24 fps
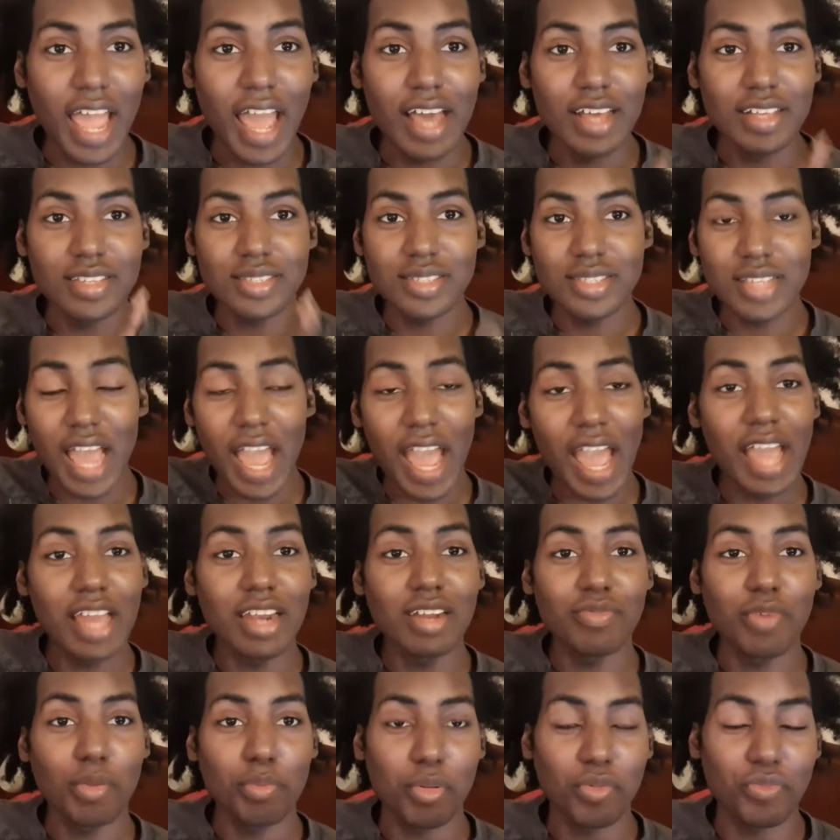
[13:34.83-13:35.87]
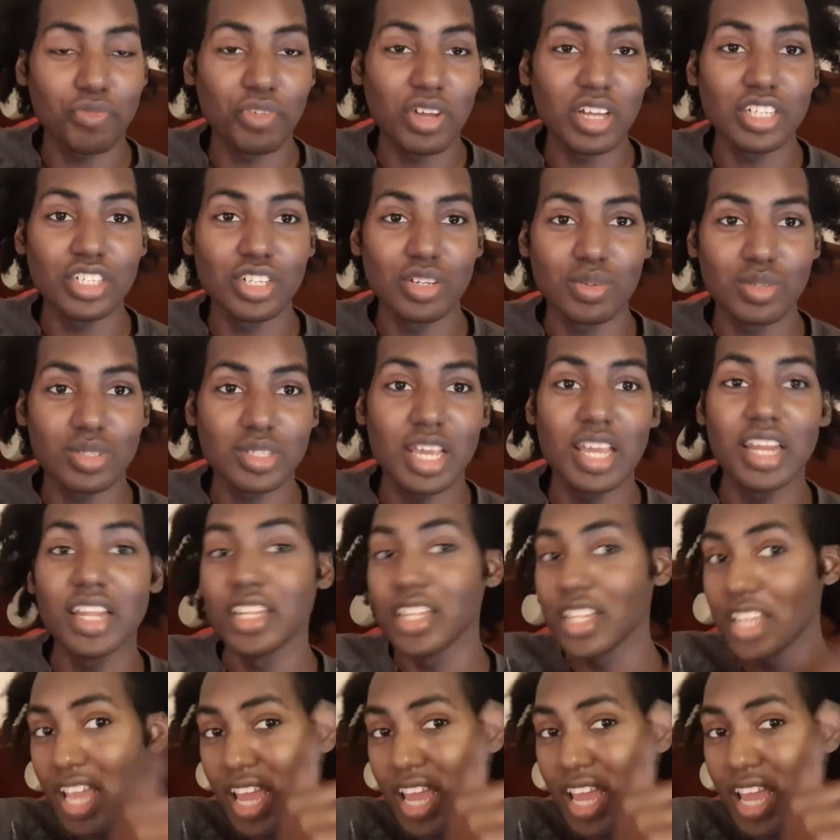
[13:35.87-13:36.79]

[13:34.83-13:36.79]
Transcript: outside of a professional setting,